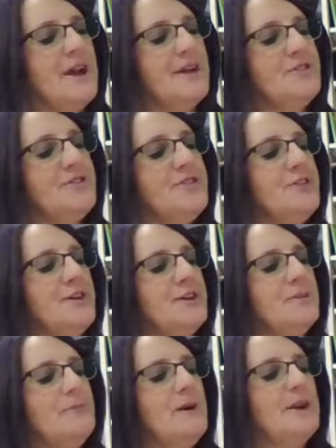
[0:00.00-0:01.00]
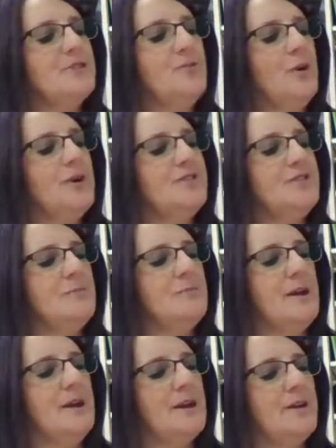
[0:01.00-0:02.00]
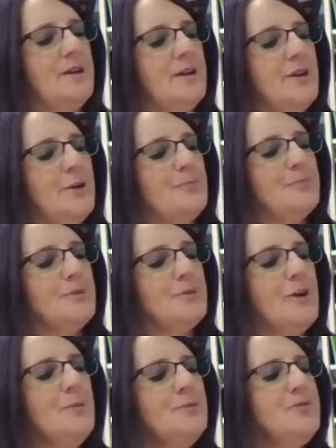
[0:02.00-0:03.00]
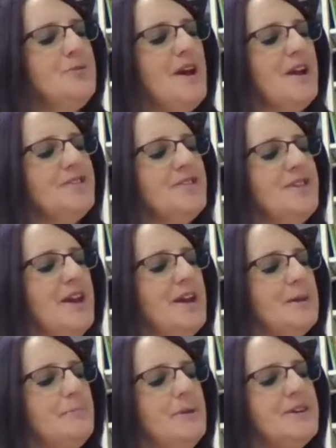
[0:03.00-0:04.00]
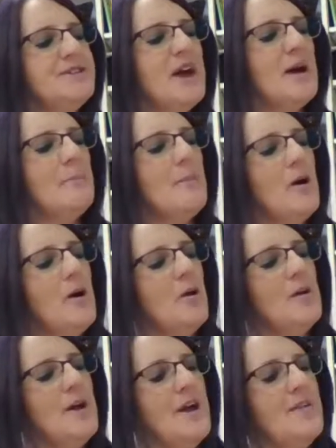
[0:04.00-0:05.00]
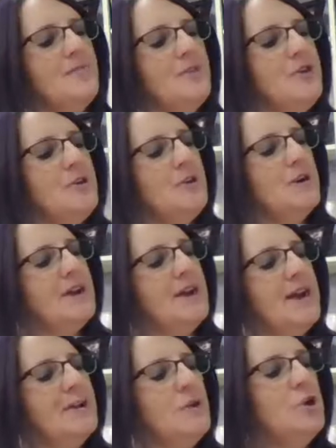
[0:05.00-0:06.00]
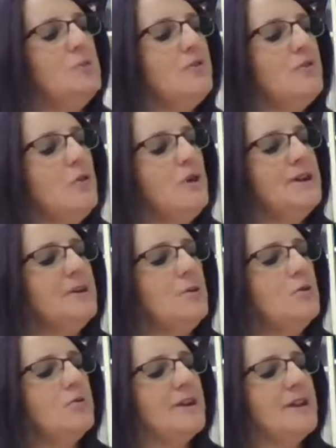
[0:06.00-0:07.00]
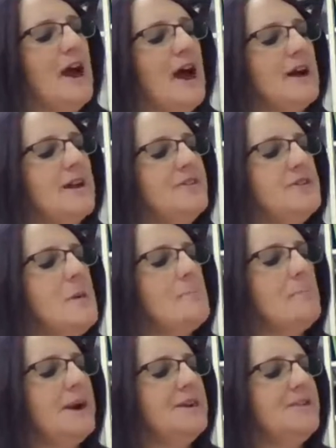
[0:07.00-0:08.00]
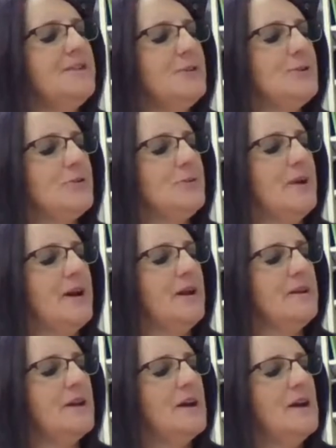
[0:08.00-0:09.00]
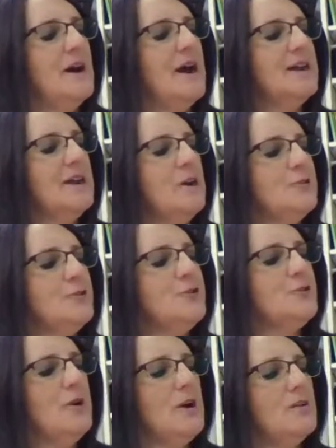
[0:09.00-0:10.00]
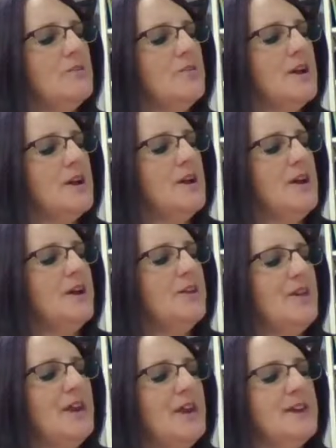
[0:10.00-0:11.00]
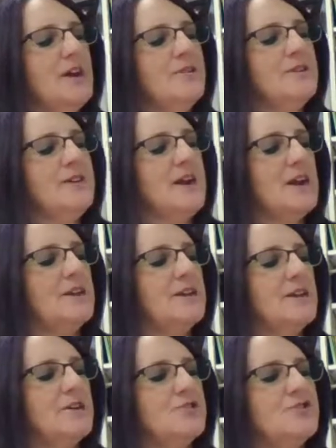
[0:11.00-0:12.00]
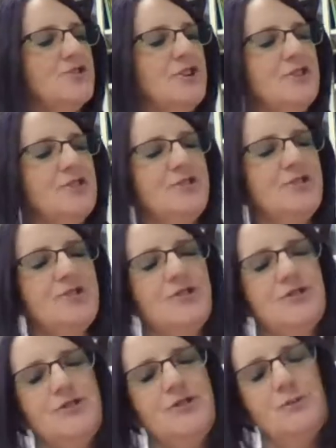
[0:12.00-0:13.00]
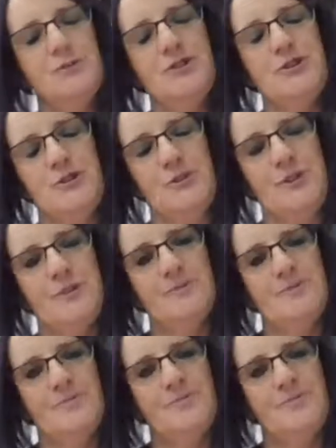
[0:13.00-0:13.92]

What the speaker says: I can still hear Mac's voice in my head. Come to the Exit 8, Big Top Mall, and Video Arcade, home of one and only Ivan Mighty Silverback. I count to 12, and then I count again, just to be sure.